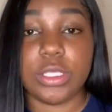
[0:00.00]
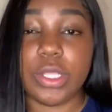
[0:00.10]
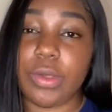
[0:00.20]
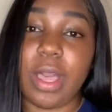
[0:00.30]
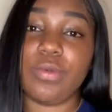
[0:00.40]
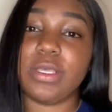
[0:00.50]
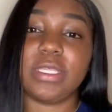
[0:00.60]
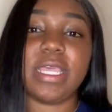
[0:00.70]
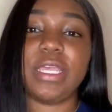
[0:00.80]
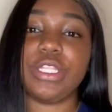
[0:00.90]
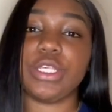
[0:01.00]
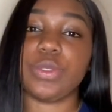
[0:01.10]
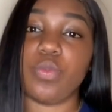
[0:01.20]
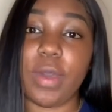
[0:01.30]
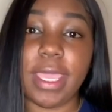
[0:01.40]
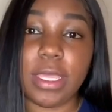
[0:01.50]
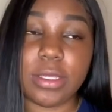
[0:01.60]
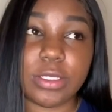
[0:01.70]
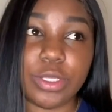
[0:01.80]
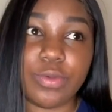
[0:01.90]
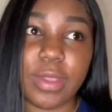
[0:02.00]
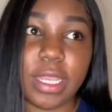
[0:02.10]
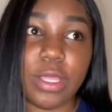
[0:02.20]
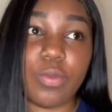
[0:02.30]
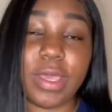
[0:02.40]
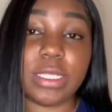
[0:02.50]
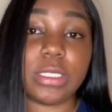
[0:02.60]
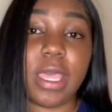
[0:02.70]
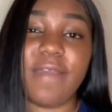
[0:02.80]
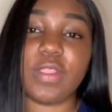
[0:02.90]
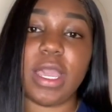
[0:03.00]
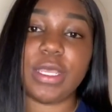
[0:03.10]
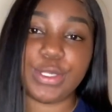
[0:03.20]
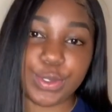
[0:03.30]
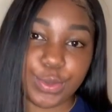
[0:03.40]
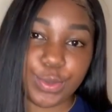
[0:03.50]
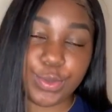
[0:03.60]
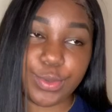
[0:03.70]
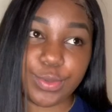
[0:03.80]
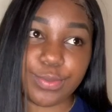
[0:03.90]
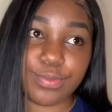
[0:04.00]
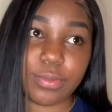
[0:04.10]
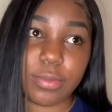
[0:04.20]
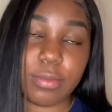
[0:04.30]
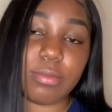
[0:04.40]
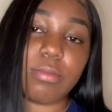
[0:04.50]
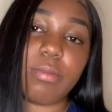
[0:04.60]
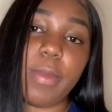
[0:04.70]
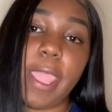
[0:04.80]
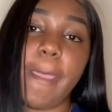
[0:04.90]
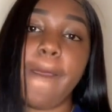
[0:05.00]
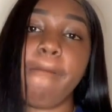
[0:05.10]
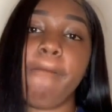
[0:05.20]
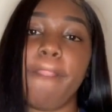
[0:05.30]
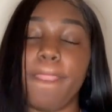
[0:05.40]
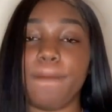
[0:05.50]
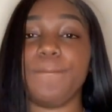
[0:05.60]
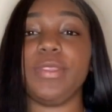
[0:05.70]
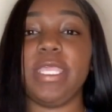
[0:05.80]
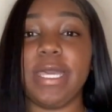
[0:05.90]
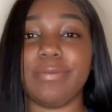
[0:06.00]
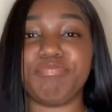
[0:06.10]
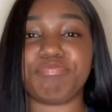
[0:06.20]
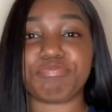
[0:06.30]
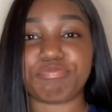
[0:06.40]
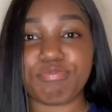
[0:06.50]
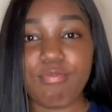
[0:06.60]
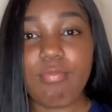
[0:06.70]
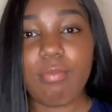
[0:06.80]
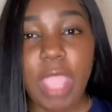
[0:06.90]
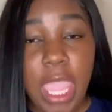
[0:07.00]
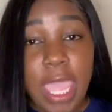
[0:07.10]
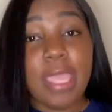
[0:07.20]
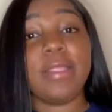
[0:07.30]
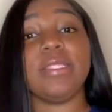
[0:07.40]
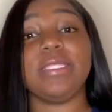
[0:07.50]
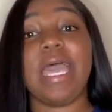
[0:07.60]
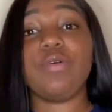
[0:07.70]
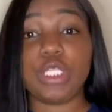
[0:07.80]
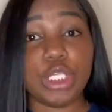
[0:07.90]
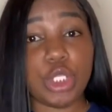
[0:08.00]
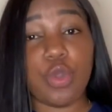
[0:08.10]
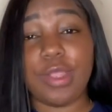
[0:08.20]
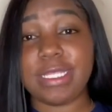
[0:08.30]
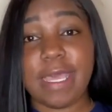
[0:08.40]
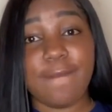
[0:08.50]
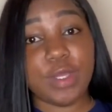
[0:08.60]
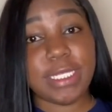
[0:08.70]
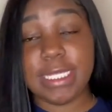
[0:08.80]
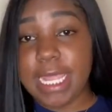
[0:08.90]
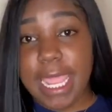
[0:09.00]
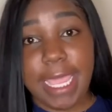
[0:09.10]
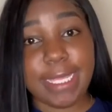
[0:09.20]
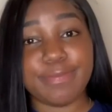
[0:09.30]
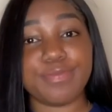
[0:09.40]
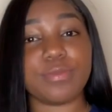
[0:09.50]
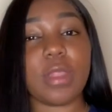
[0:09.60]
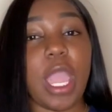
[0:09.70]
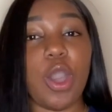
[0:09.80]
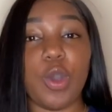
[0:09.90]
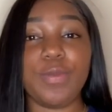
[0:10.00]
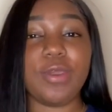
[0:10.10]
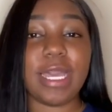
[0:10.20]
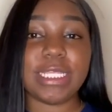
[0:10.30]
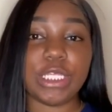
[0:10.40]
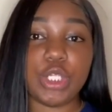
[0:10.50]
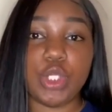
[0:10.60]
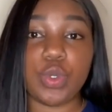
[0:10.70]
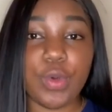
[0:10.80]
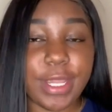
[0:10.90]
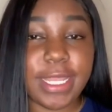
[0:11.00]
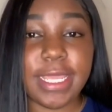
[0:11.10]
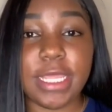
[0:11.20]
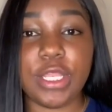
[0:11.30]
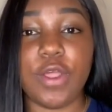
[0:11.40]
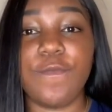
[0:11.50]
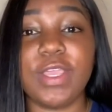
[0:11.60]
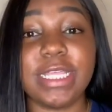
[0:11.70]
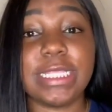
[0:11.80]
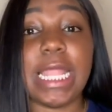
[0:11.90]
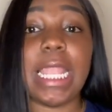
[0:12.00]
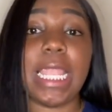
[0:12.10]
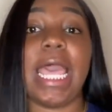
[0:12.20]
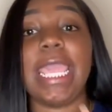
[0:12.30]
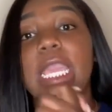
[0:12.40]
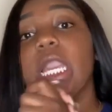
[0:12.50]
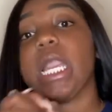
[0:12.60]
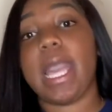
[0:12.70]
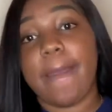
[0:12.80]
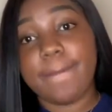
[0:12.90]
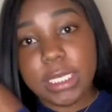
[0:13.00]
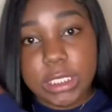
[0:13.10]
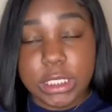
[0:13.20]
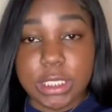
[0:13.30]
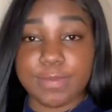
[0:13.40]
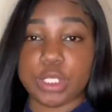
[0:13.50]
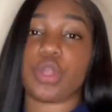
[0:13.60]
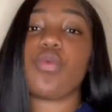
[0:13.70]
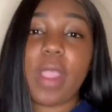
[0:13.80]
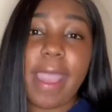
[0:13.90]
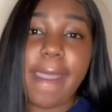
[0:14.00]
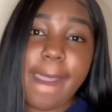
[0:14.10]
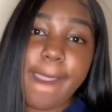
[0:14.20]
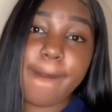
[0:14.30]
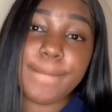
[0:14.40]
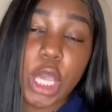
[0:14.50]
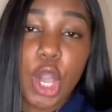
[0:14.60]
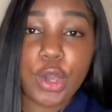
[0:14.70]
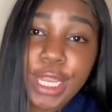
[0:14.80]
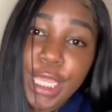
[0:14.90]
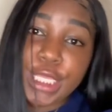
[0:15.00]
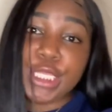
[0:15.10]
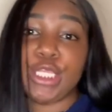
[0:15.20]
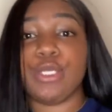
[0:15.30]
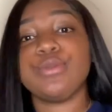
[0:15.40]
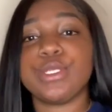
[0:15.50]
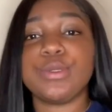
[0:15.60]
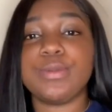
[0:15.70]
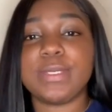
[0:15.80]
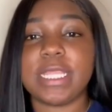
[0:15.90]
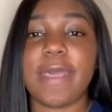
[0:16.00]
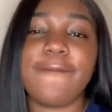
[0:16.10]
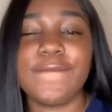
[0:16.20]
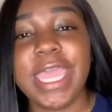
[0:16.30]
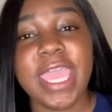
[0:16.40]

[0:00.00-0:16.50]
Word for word: So I would say just wait until you're ready. Wait till after high school. And yeah, that was the story time for today. I hope you guys enjoyed it. Don't forget to like, comment, subscribe, all that good YouTube stuff.